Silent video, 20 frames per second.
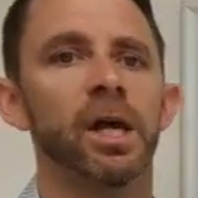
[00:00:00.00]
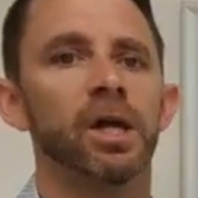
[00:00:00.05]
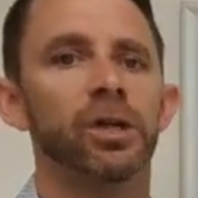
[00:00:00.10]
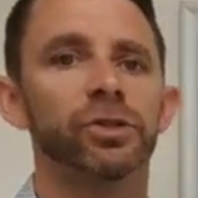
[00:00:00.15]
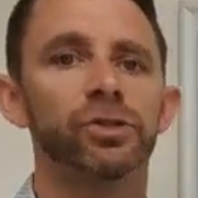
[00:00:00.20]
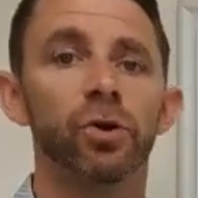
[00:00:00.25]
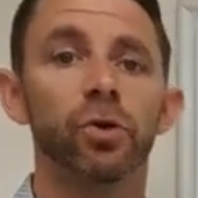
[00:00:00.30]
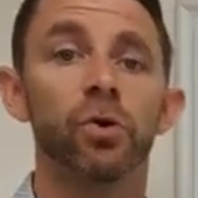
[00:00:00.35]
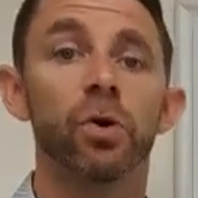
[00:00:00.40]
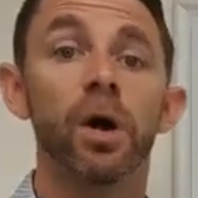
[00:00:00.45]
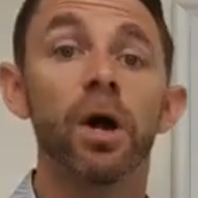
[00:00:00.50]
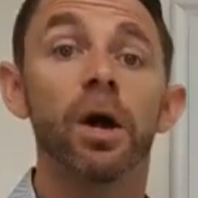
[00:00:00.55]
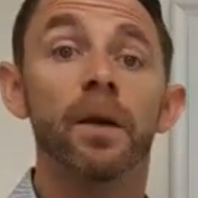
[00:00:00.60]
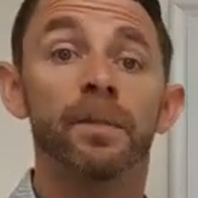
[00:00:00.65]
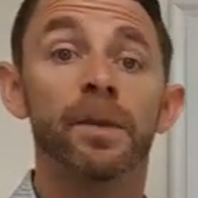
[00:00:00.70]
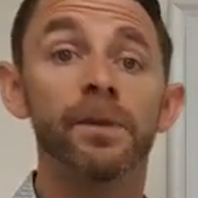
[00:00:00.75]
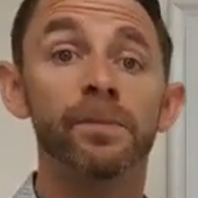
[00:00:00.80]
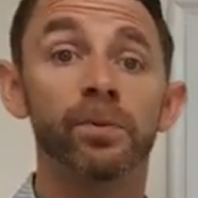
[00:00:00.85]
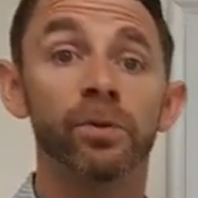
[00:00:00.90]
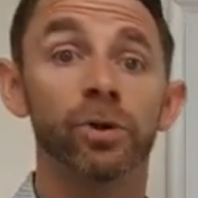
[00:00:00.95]
So
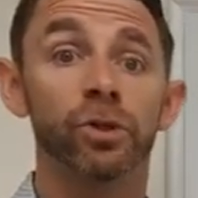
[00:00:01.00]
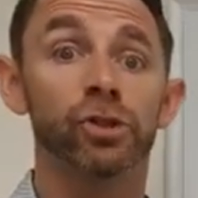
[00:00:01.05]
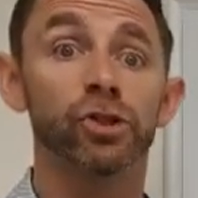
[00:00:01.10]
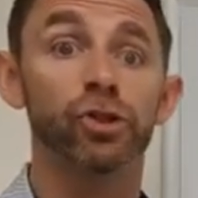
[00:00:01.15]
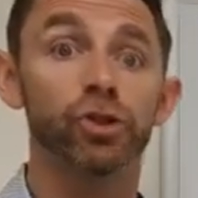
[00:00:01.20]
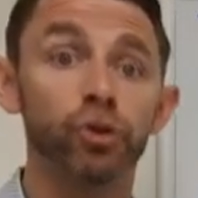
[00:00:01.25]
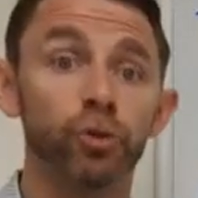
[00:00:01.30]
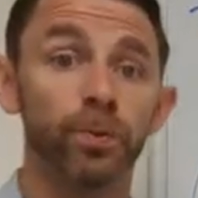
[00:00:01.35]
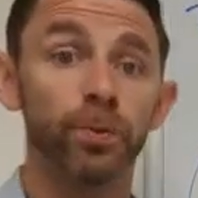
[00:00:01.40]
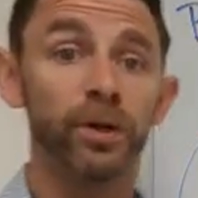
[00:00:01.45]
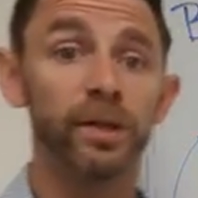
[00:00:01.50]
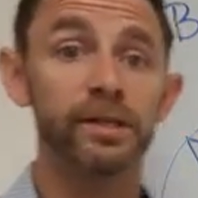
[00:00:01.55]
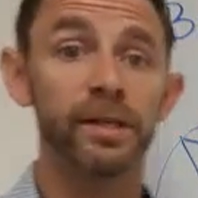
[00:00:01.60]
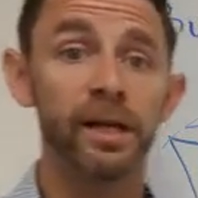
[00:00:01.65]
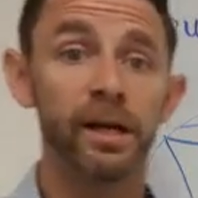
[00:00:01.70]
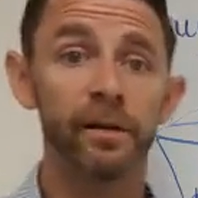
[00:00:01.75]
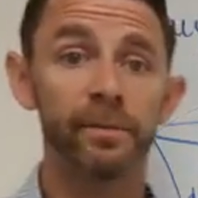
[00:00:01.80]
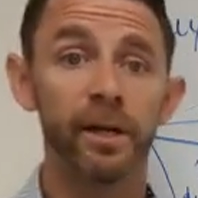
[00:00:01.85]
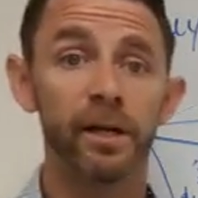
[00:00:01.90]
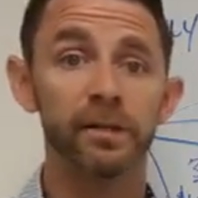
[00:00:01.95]
people are super
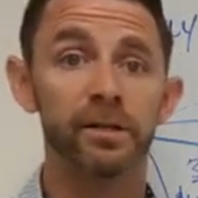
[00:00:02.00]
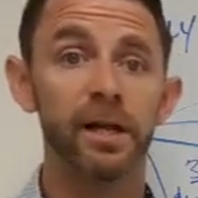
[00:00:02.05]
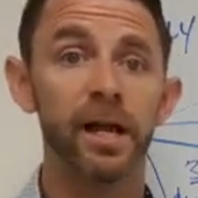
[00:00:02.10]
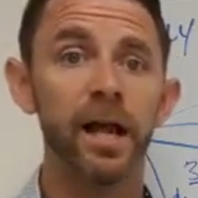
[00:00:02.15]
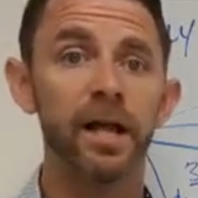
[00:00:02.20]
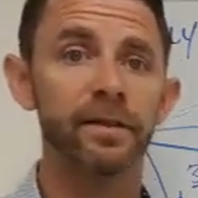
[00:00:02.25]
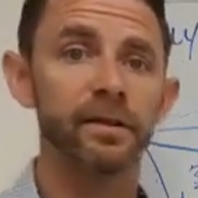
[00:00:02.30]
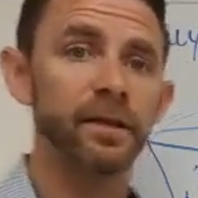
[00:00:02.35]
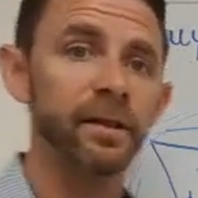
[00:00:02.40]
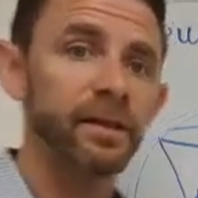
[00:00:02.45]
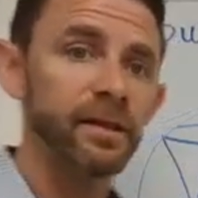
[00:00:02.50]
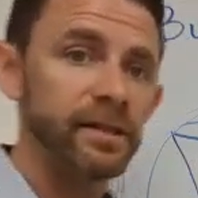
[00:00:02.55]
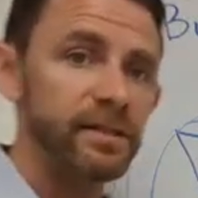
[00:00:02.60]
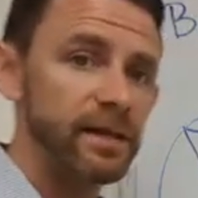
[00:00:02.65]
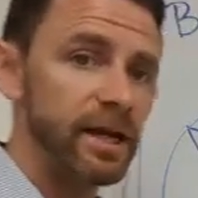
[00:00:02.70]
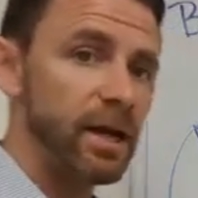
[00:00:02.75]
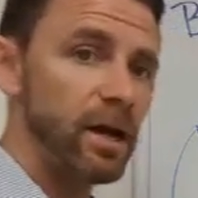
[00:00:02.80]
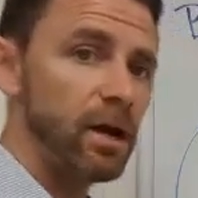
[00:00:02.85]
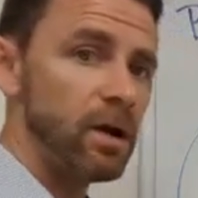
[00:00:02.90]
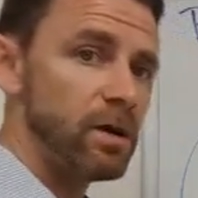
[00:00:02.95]
excited about that. Then they
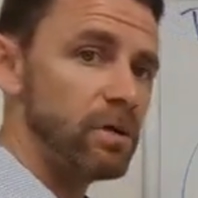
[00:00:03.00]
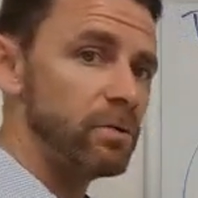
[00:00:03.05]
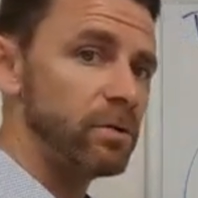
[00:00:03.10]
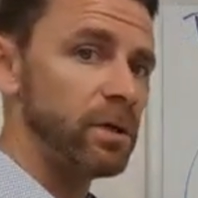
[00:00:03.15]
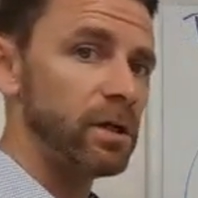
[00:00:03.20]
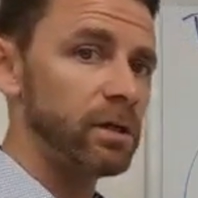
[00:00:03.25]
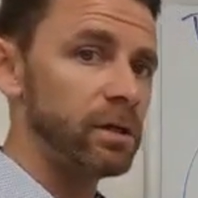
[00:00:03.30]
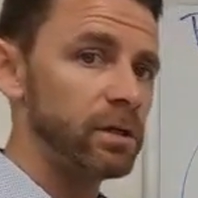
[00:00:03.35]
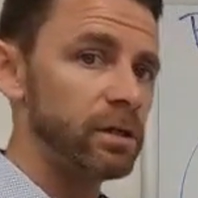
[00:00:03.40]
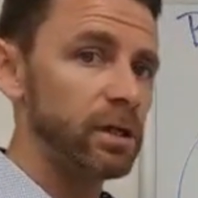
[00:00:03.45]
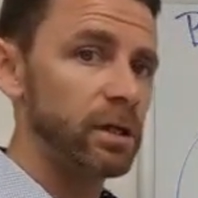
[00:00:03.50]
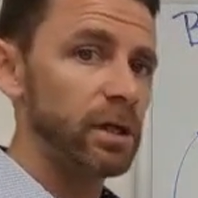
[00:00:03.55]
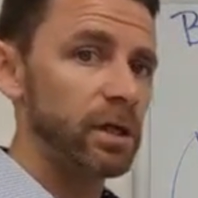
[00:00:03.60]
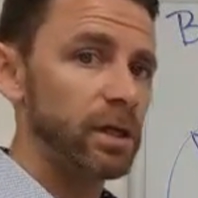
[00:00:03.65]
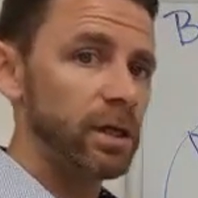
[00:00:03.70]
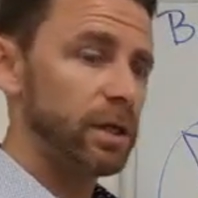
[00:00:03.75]
say, oh, well,